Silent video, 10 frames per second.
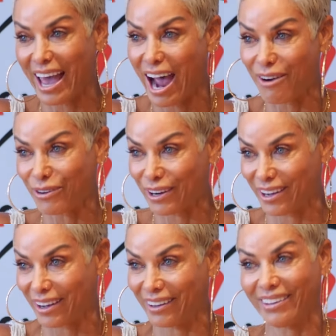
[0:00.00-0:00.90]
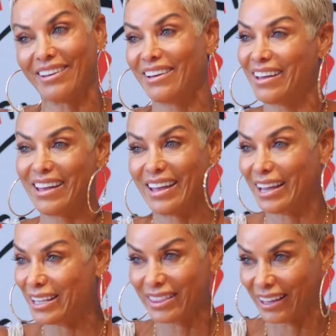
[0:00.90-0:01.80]
Africa,
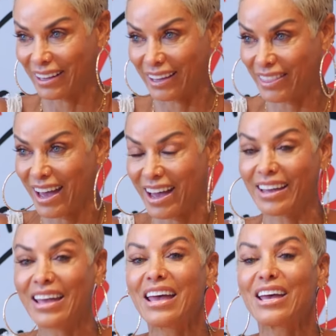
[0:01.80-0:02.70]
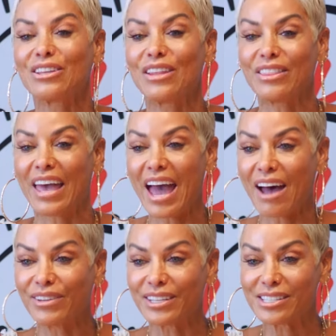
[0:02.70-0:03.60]
anything like that, they
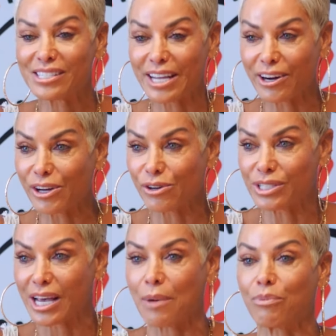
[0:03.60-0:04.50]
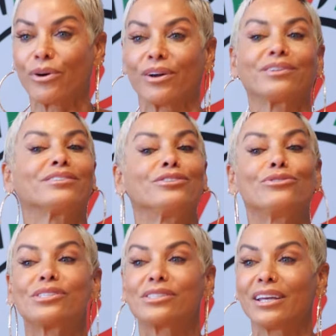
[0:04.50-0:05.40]
have this stereotype Where You
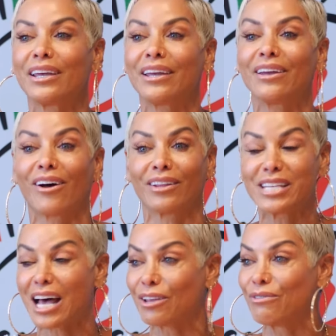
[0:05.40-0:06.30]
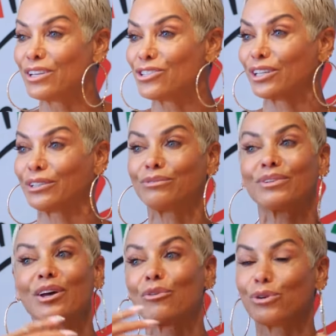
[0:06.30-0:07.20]
see on television,
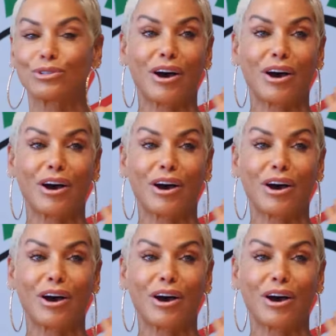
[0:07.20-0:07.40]
we were